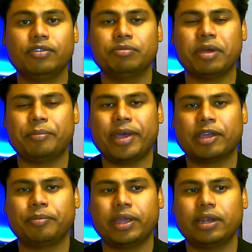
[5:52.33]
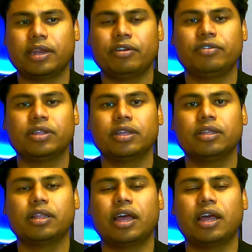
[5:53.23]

with my back pain and everything,